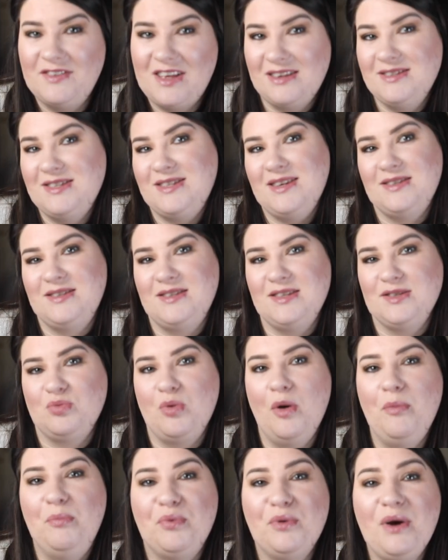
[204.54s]
ancestors
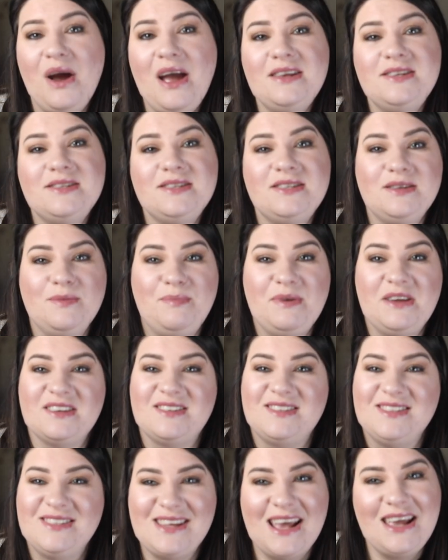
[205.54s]
were bred to be
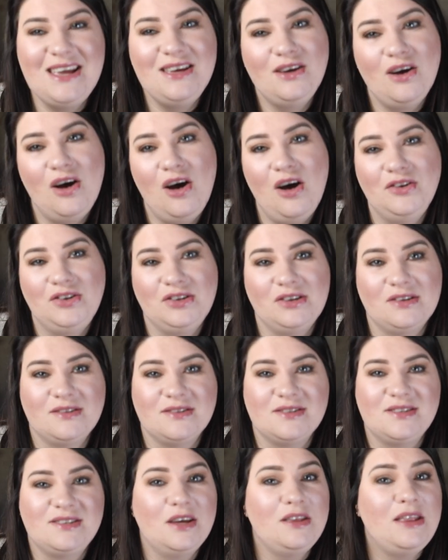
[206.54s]
estate
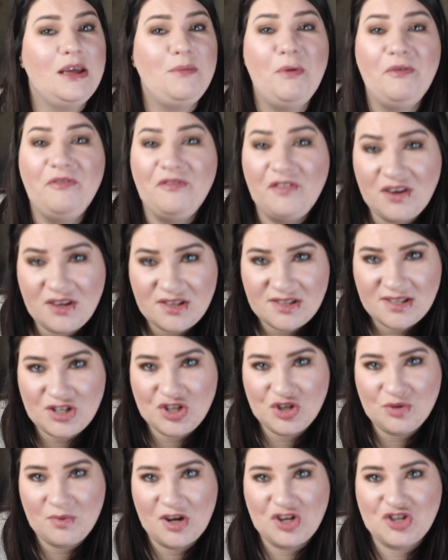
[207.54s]
guardians, so they prefer
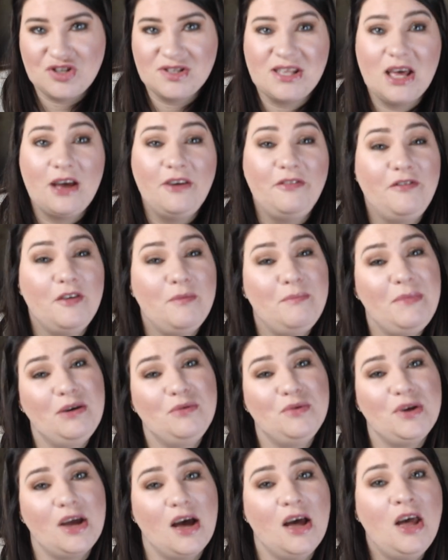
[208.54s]
situations that are
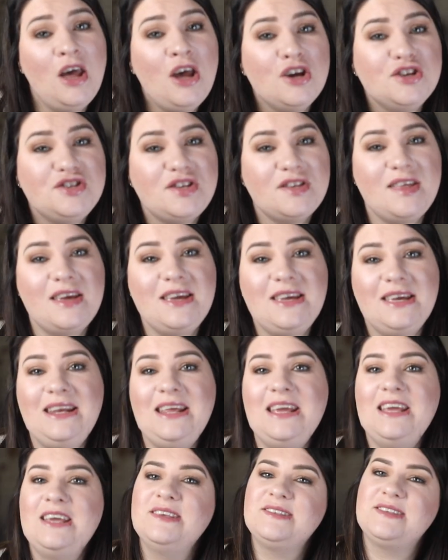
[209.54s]
familiar so they
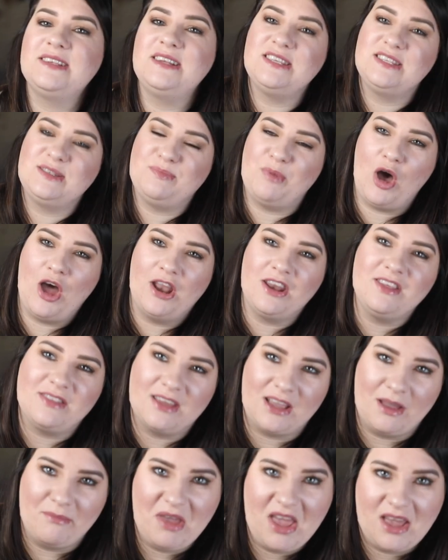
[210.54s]
can easily spot
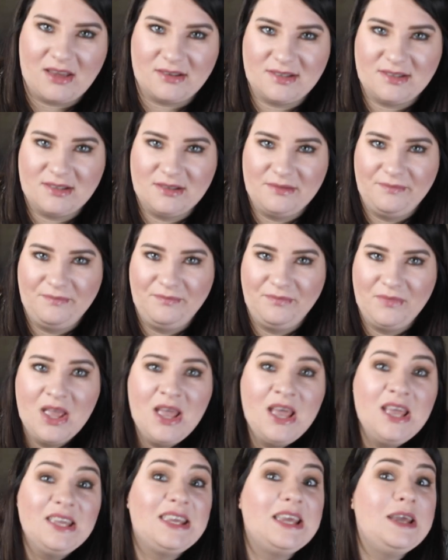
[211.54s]
anything amiss.
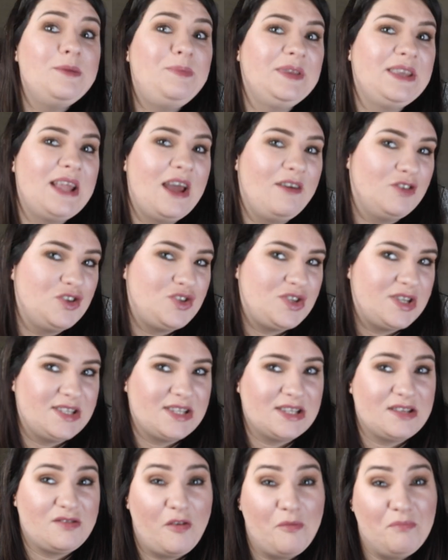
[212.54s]
Keeping their
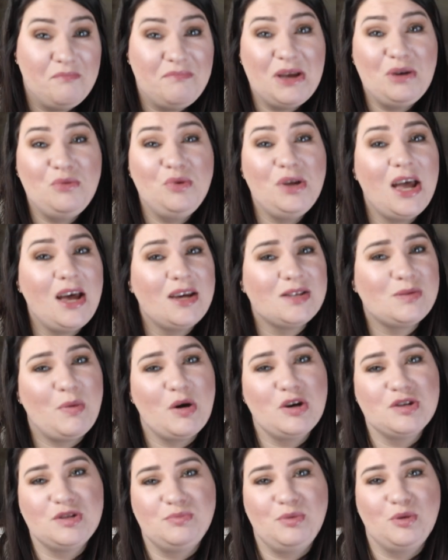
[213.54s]
routines as familiar as
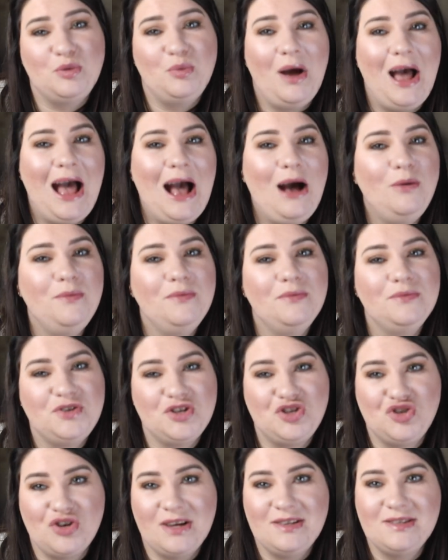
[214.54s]
possible will help
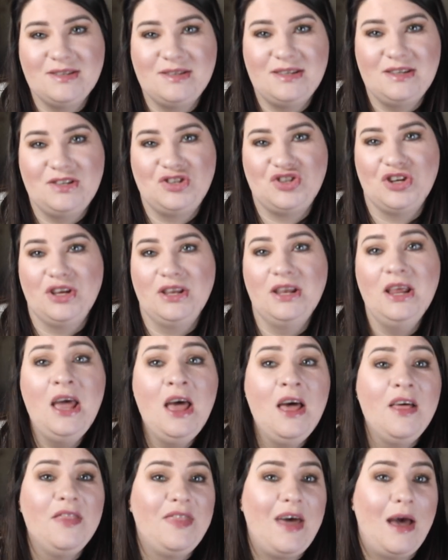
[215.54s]
to transition
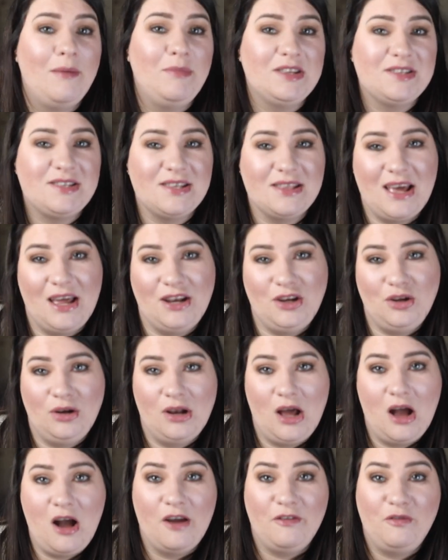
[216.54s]
them into their new
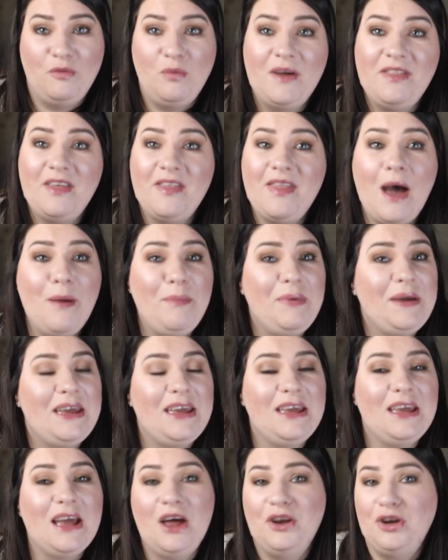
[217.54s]
life, whether that
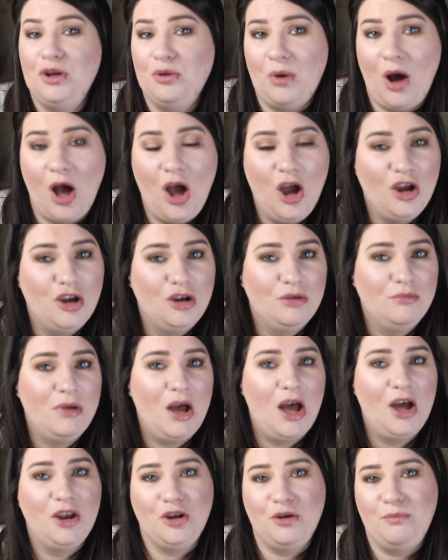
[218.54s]
be a new home,
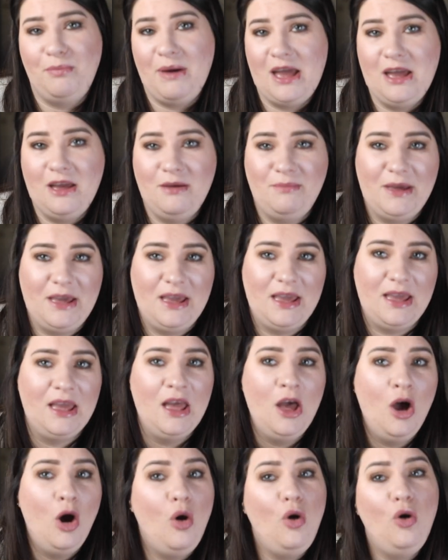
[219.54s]
a new
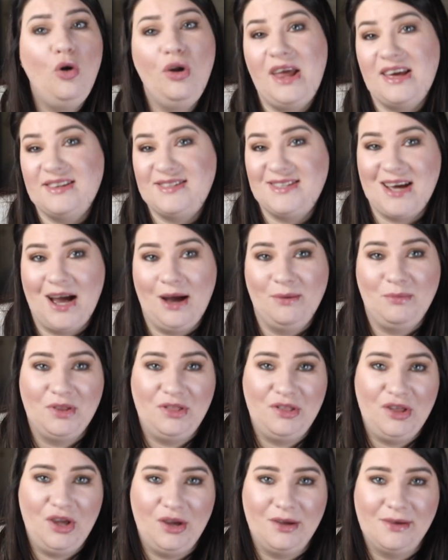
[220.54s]
baby, or less time
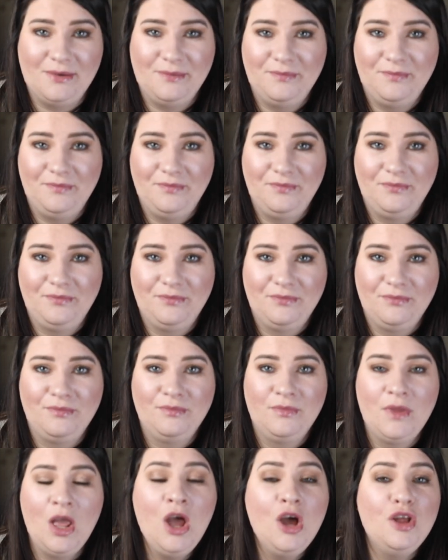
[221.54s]
with you.
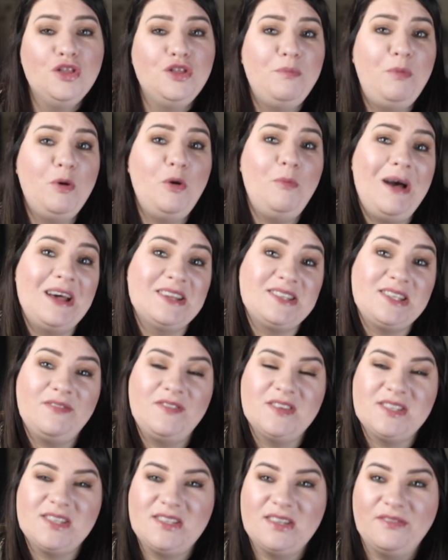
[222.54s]
The bull
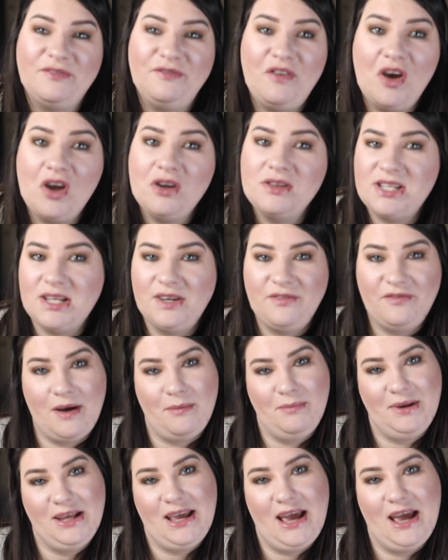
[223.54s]
mastiff is a devoted
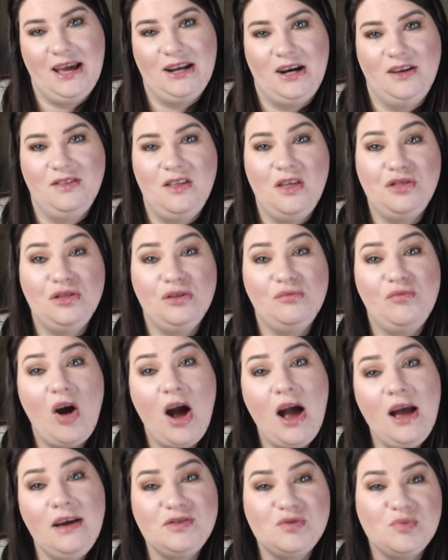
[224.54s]
family canine that
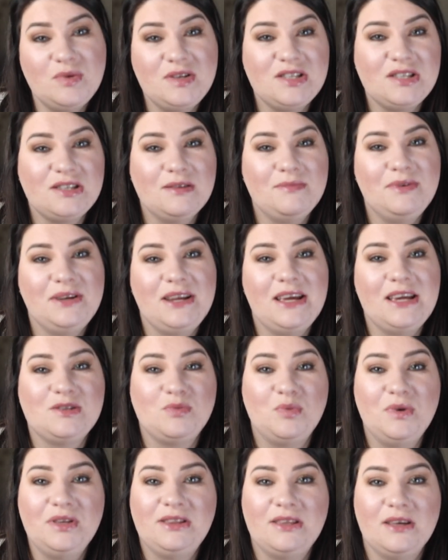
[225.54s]
thrives when somebody
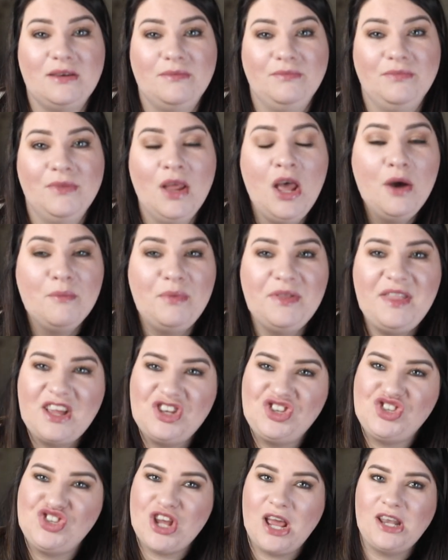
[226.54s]
is with them, but
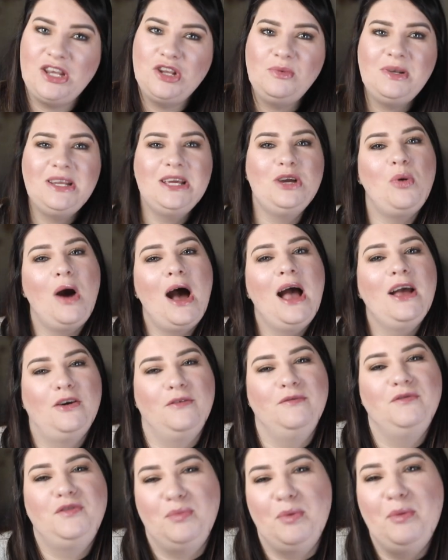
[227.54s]
they're genuinely quite
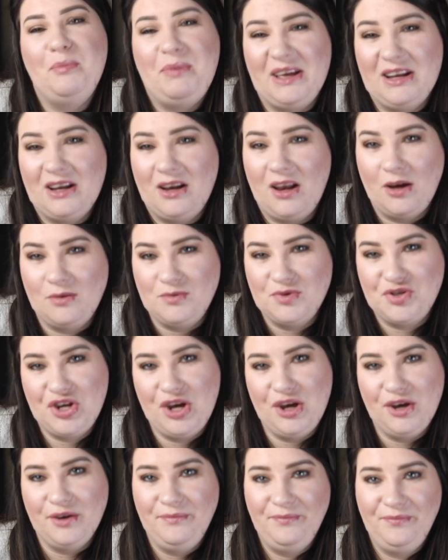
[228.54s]
comfortable being alone
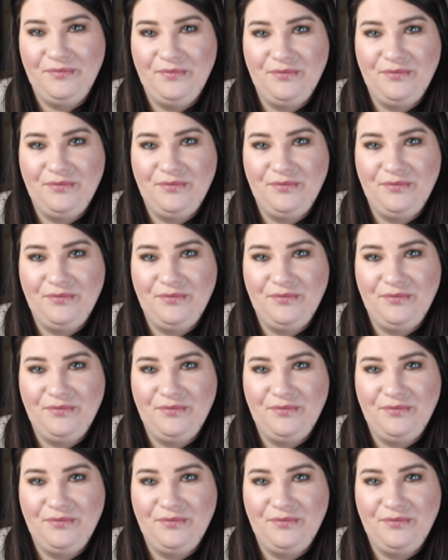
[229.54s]
too.